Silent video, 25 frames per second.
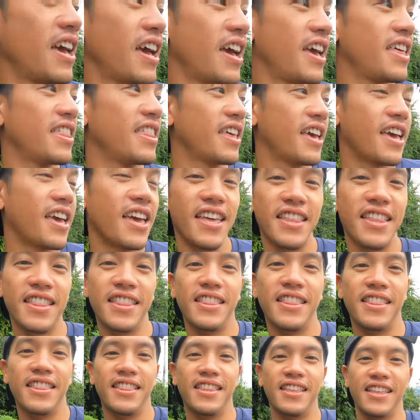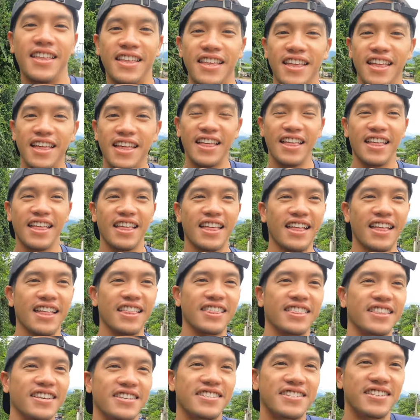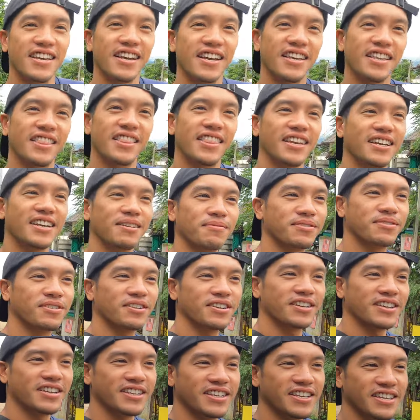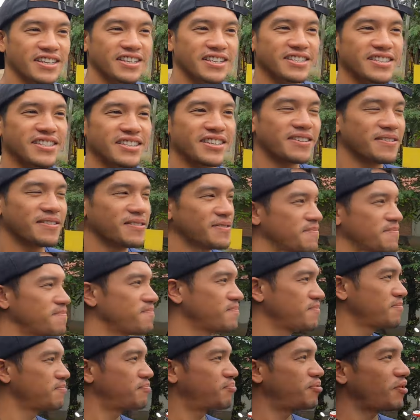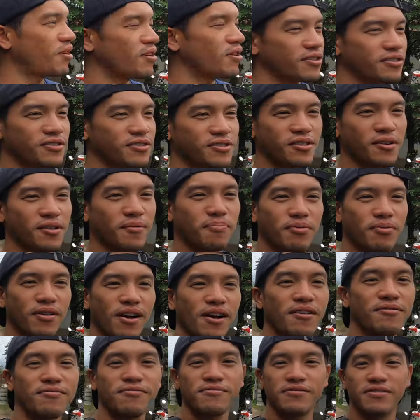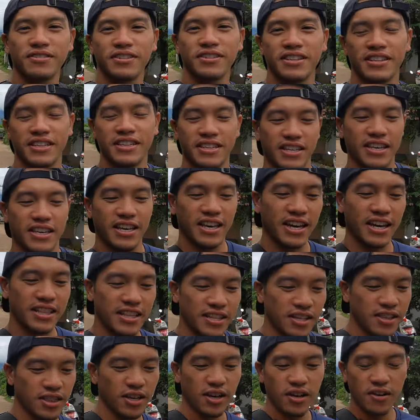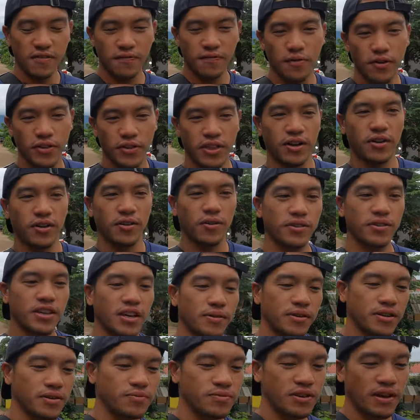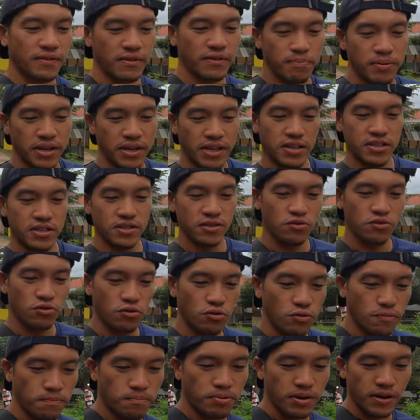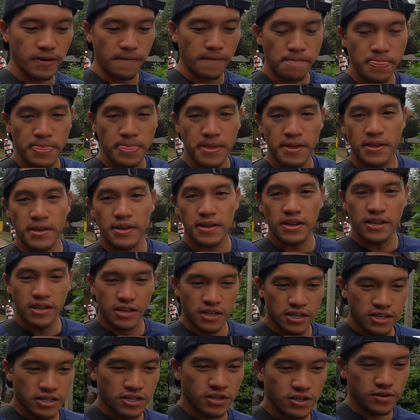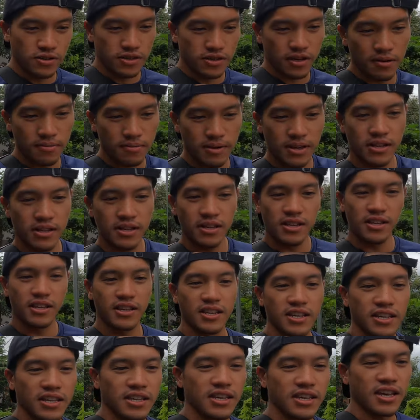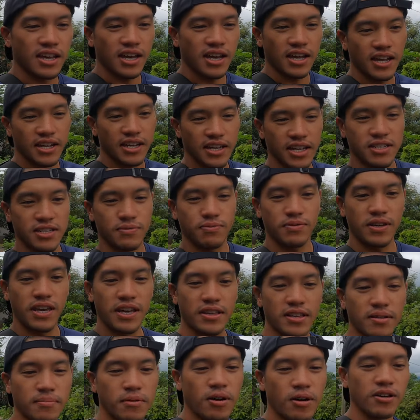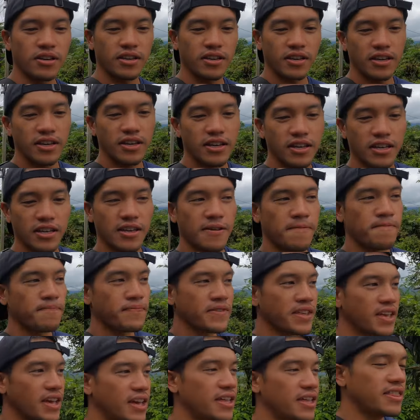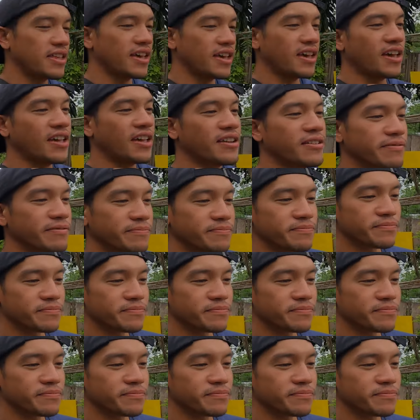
And then the second thing I'm cooking is kraprao. And then the third and fourth, I don't know yet because we have to pick as a group. But so you come in and I guess we hit the market and then